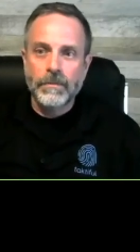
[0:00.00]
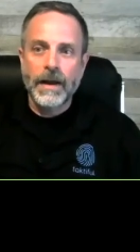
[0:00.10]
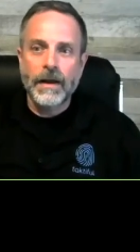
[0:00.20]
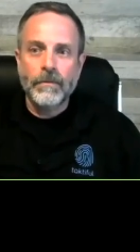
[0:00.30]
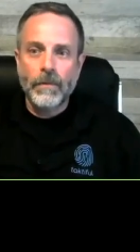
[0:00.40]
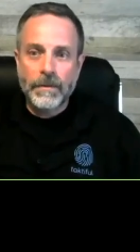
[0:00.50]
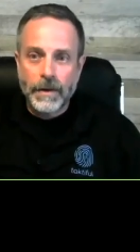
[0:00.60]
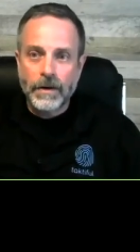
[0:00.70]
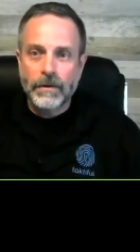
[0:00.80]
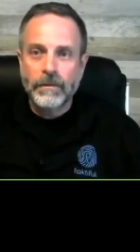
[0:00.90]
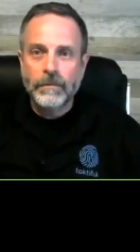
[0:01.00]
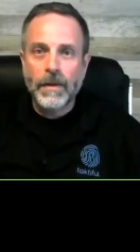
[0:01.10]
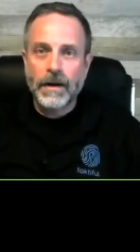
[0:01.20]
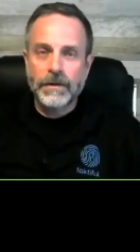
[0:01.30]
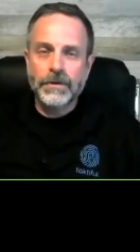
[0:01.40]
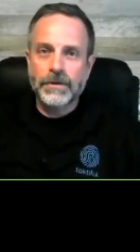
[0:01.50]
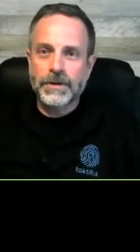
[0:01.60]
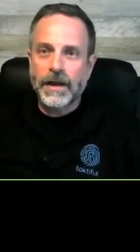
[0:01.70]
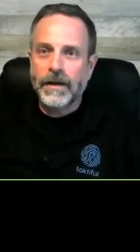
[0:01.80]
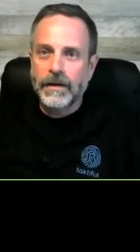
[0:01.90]
Matt Red Bear, monitors
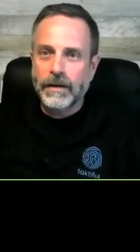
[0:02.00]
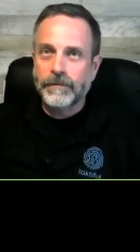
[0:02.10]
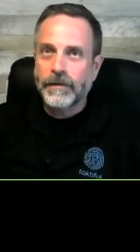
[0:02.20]
that. And if